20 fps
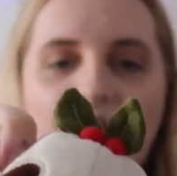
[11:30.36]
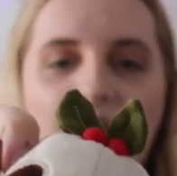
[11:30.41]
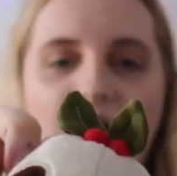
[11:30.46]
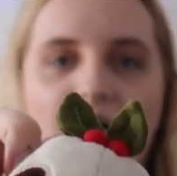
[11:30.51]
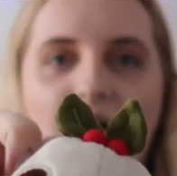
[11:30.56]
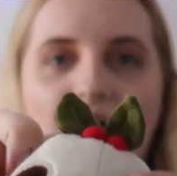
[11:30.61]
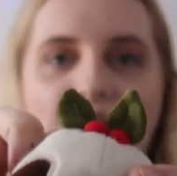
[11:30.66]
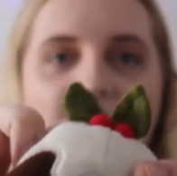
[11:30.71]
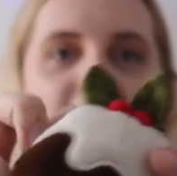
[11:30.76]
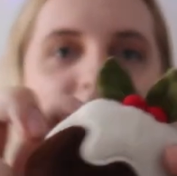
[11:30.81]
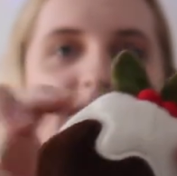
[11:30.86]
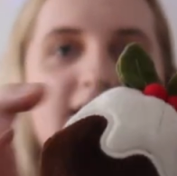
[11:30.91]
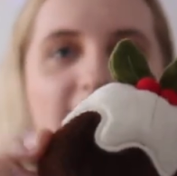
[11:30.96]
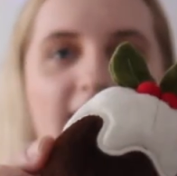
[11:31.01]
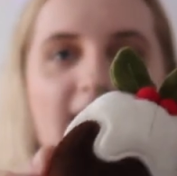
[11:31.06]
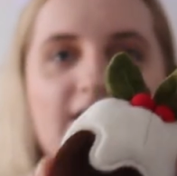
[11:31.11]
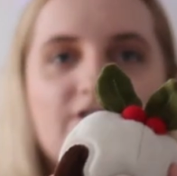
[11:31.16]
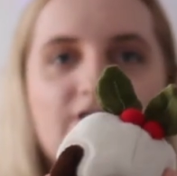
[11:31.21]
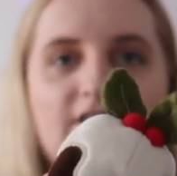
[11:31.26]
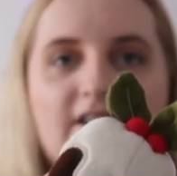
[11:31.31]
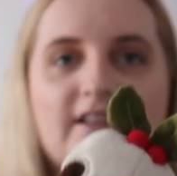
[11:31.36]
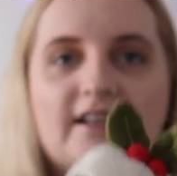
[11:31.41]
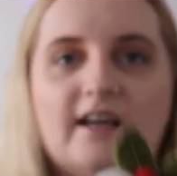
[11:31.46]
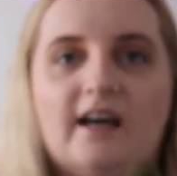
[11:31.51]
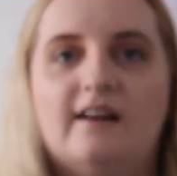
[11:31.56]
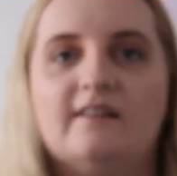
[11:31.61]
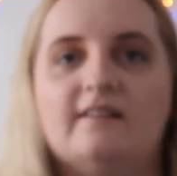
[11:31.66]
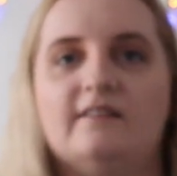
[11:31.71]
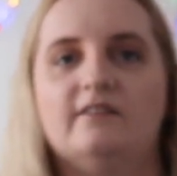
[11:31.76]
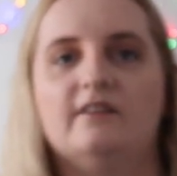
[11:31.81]
I collect jelly
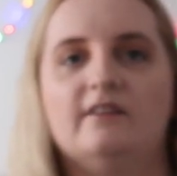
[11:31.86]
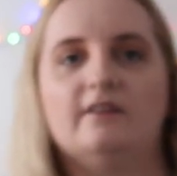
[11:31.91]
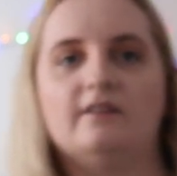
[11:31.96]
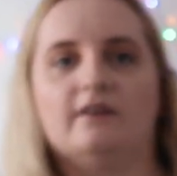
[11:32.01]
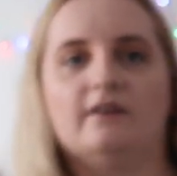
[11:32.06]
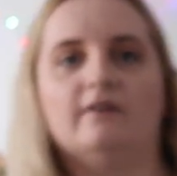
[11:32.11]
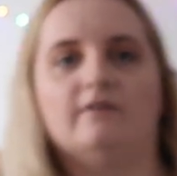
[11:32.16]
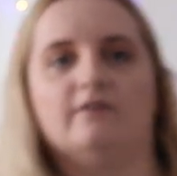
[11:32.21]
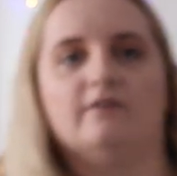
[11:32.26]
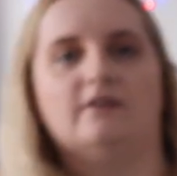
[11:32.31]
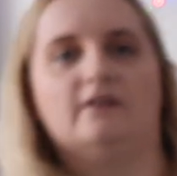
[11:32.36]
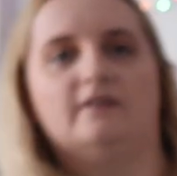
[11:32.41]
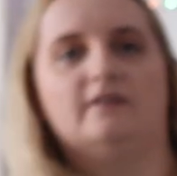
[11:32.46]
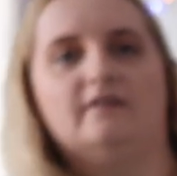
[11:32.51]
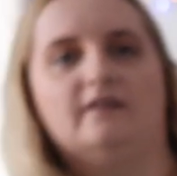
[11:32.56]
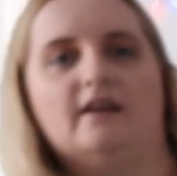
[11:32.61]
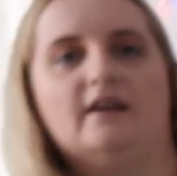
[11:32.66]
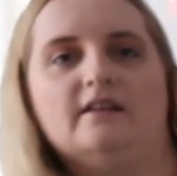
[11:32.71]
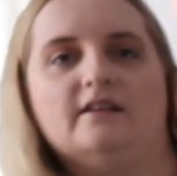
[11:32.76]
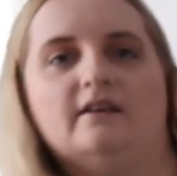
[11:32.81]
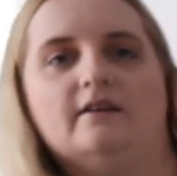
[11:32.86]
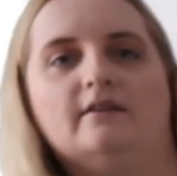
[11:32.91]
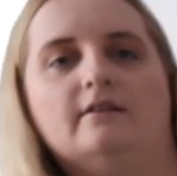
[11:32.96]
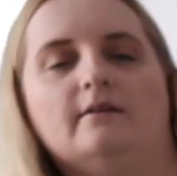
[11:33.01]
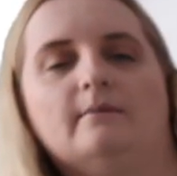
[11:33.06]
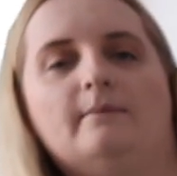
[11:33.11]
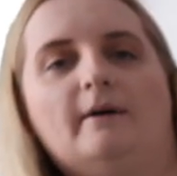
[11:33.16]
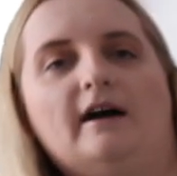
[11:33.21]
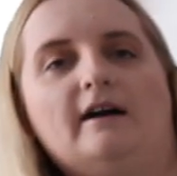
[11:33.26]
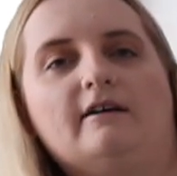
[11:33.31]
cats. I don't know if you can see any in
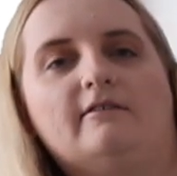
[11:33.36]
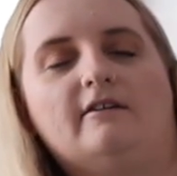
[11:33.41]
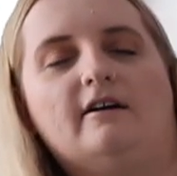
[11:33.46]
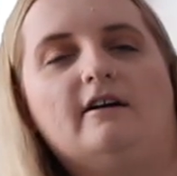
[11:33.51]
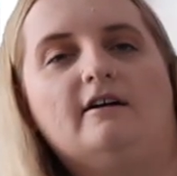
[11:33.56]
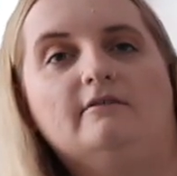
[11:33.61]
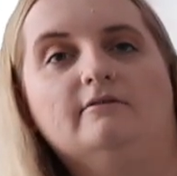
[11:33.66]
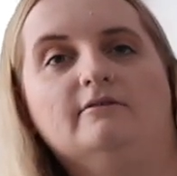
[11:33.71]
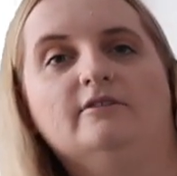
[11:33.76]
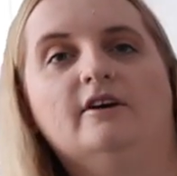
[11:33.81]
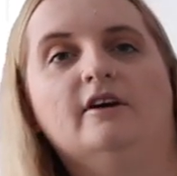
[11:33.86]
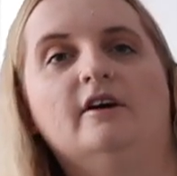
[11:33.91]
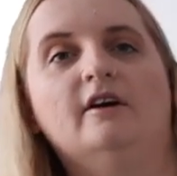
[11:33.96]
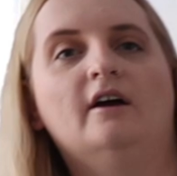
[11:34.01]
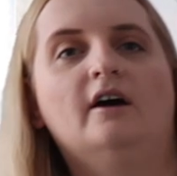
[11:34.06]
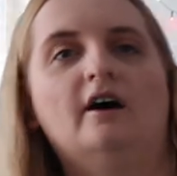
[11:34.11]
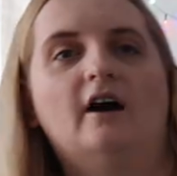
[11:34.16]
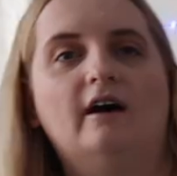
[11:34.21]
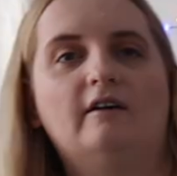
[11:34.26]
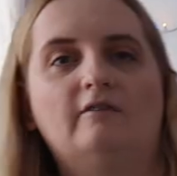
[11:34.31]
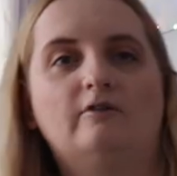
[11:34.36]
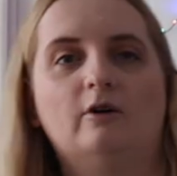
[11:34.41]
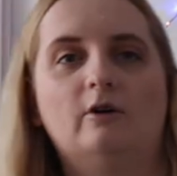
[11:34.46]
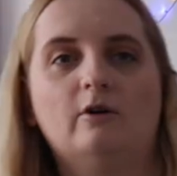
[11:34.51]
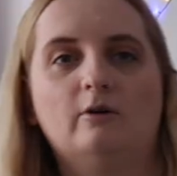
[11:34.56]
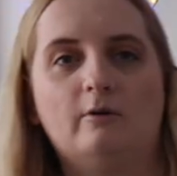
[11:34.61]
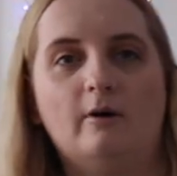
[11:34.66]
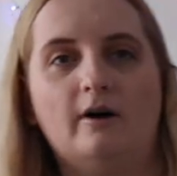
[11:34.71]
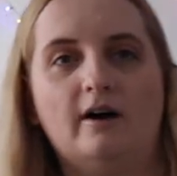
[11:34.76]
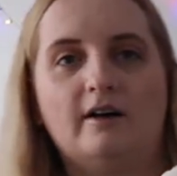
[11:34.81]
the background. I've
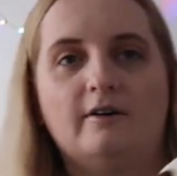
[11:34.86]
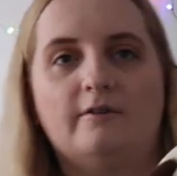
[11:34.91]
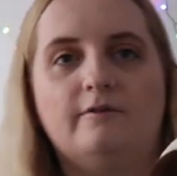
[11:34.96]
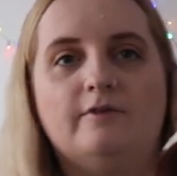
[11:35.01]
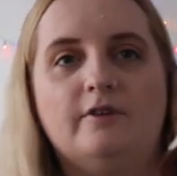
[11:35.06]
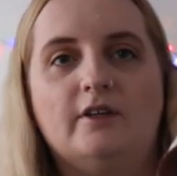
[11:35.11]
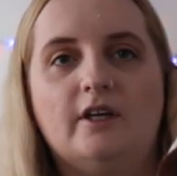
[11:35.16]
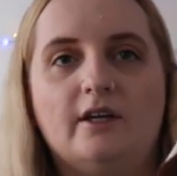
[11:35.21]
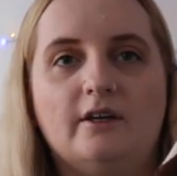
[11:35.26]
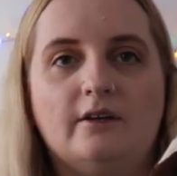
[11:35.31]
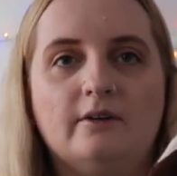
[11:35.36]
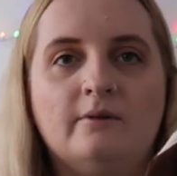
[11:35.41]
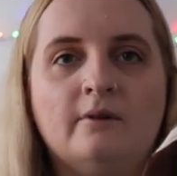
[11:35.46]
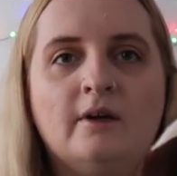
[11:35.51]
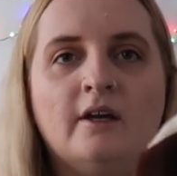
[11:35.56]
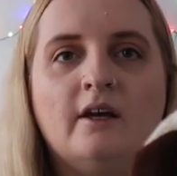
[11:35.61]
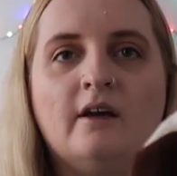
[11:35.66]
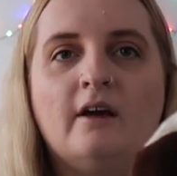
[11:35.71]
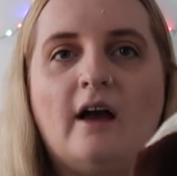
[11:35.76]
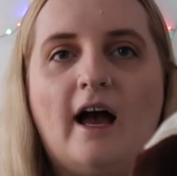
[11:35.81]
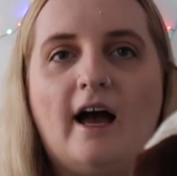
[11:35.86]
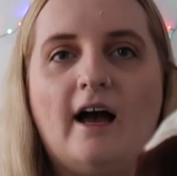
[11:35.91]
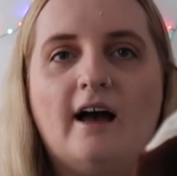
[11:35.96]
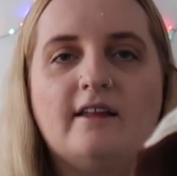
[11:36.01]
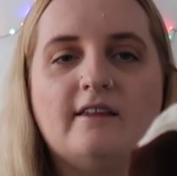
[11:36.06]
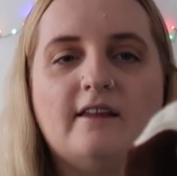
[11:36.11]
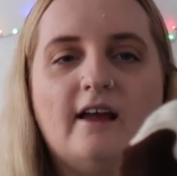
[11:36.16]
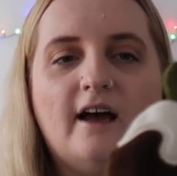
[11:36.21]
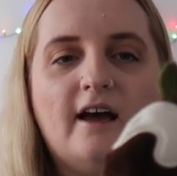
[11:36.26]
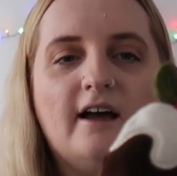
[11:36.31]
got quite a few,
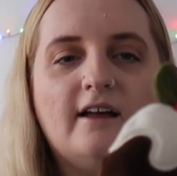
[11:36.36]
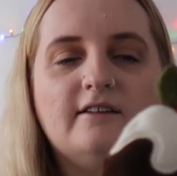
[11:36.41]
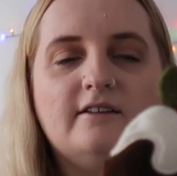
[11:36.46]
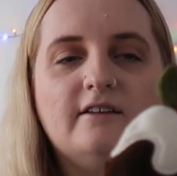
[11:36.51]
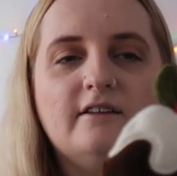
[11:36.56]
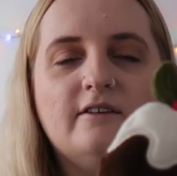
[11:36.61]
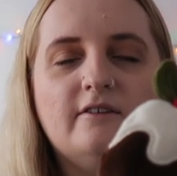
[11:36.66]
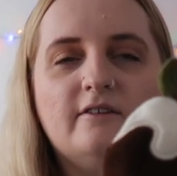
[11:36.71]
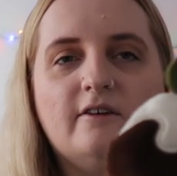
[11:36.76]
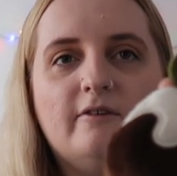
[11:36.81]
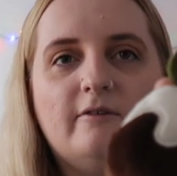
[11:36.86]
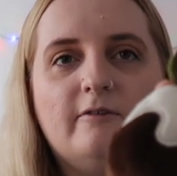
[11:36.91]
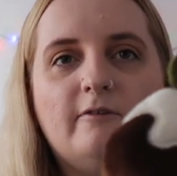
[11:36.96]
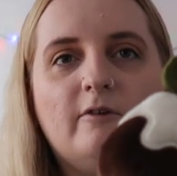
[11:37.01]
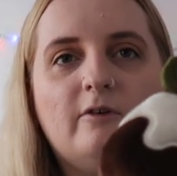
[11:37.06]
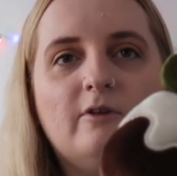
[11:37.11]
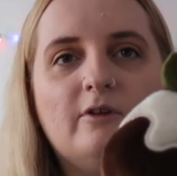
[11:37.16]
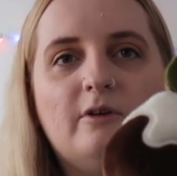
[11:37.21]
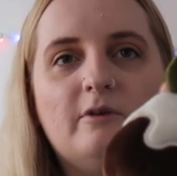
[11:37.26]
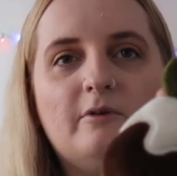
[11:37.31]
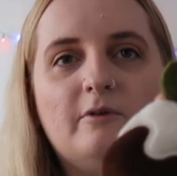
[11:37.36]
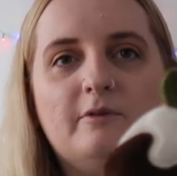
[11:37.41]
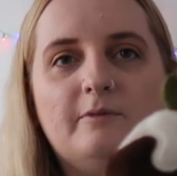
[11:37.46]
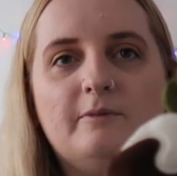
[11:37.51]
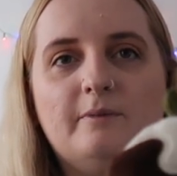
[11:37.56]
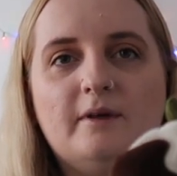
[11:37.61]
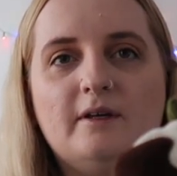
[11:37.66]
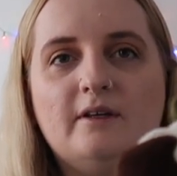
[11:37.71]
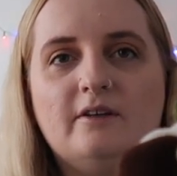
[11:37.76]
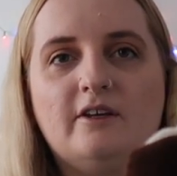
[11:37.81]
and Andy thought it
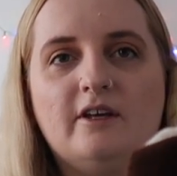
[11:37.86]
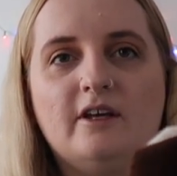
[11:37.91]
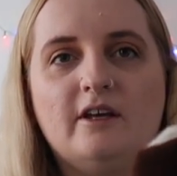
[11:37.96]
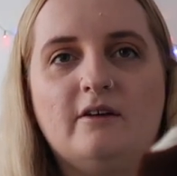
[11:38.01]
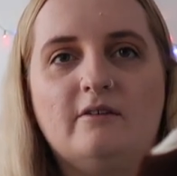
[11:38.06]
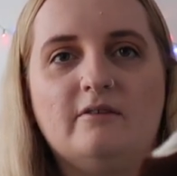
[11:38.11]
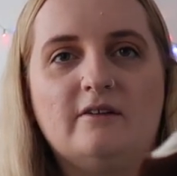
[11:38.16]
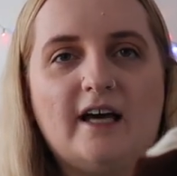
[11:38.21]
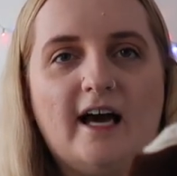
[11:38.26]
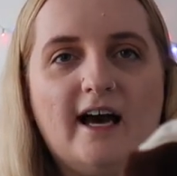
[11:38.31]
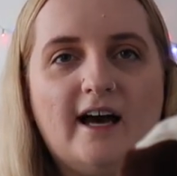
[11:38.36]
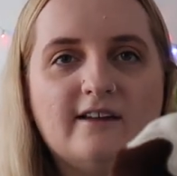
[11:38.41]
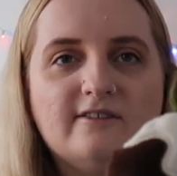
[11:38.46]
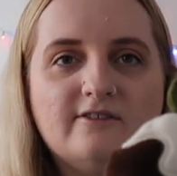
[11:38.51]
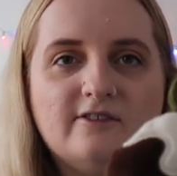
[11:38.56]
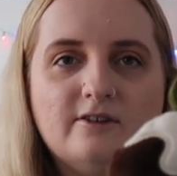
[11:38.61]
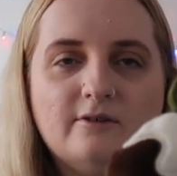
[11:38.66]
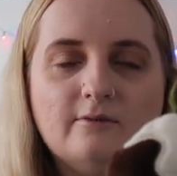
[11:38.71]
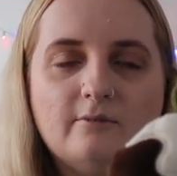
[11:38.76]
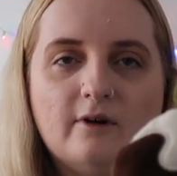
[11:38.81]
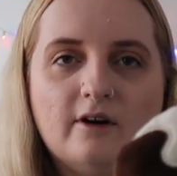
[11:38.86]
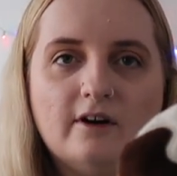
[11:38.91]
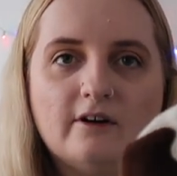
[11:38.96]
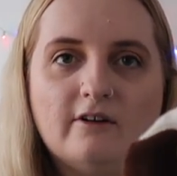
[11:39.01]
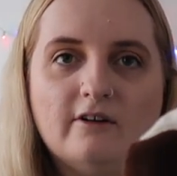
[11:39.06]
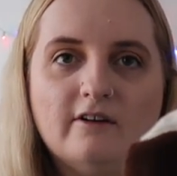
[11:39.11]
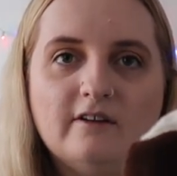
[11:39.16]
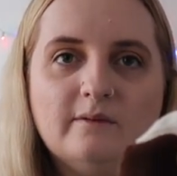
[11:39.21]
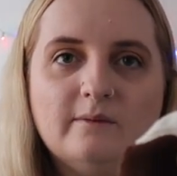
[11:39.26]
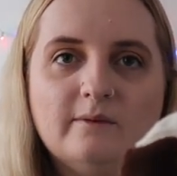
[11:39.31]
would be cute to add to my
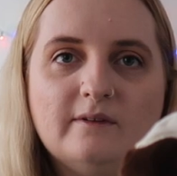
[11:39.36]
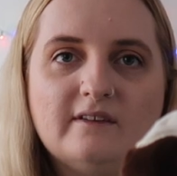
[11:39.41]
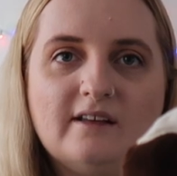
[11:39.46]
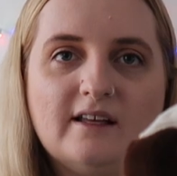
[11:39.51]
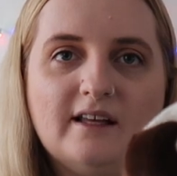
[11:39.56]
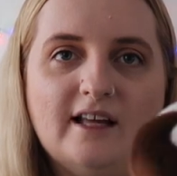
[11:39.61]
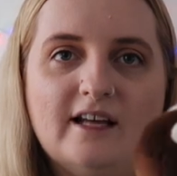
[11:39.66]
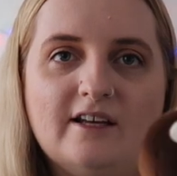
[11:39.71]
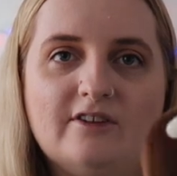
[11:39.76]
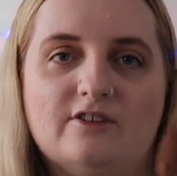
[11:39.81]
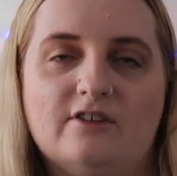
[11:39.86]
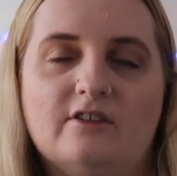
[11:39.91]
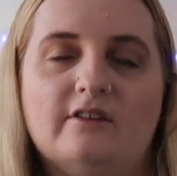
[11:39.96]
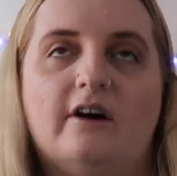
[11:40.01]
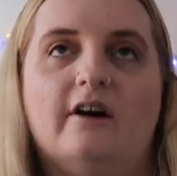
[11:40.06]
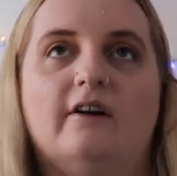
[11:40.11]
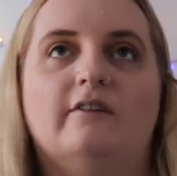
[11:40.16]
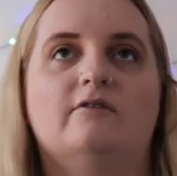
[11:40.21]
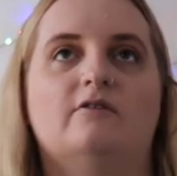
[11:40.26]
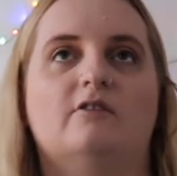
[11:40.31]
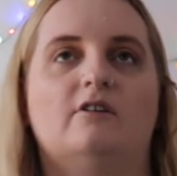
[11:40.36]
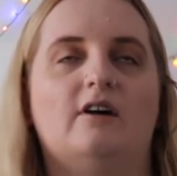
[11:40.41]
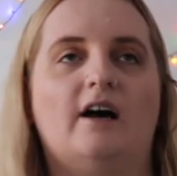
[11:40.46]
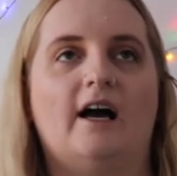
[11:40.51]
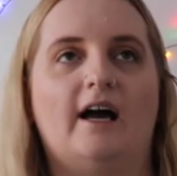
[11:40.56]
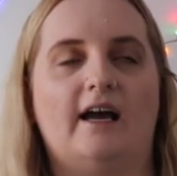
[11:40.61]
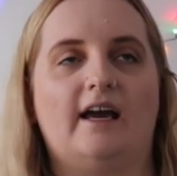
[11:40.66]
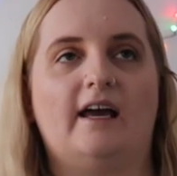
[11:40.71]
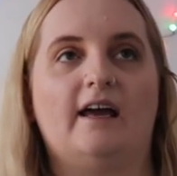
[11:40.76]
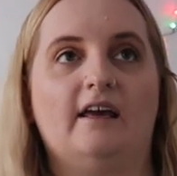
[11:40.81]
Christmas collection. I've got
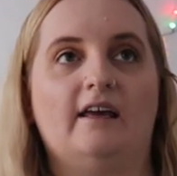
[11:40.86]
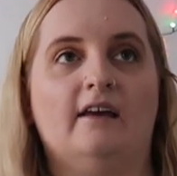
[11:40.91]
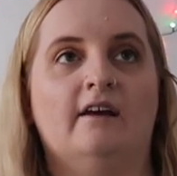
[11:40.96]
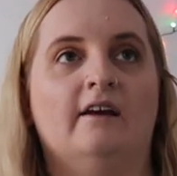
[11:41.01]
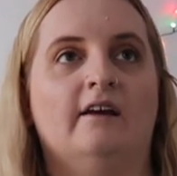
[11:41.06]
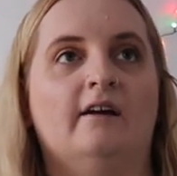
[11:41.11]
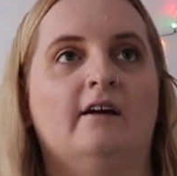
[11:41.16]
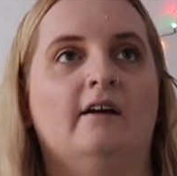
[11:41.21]
a